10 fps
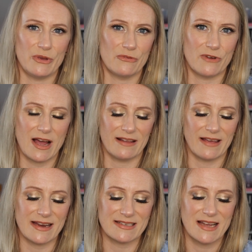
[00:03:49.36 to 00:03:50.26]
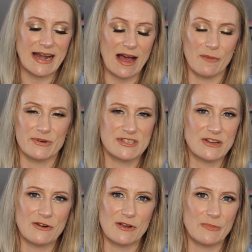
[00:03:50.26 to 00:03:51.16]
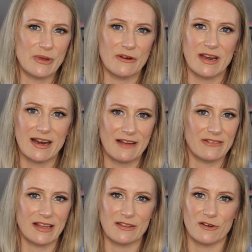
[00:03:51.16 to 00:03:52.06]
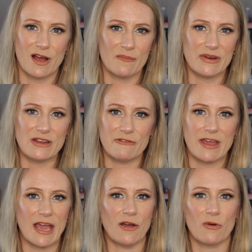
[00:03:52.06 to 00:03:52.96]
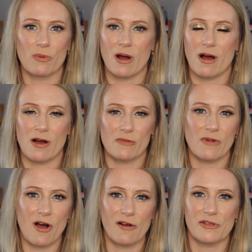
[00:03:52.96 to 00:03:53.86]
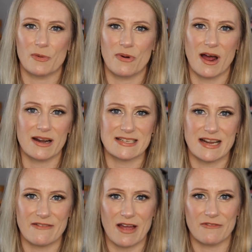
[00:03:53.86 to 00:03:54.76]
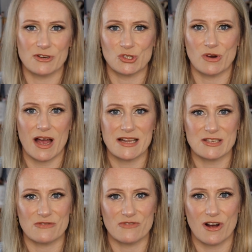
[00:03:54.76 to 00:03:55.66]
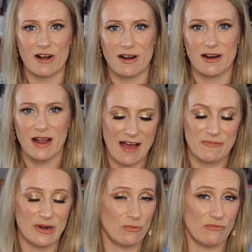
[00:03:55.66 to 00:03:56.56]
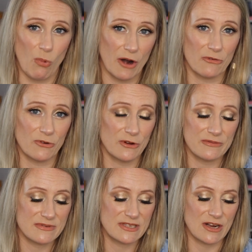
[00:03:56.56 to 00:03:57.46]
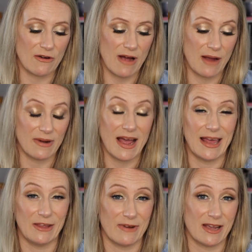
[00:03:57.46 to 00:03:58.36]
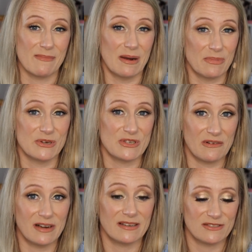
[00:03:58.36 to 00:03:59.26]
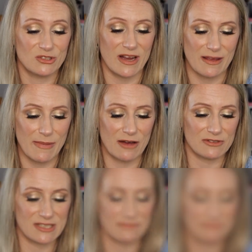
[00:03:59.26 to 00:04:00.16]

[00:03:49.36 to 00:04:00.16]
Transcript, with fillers: beautiful highlight. Now Persona, period, I feel like their company, you can't go wrong. All their products that I've ever tried so far have been wonderful. So I would highly recommend Persona. Try them out.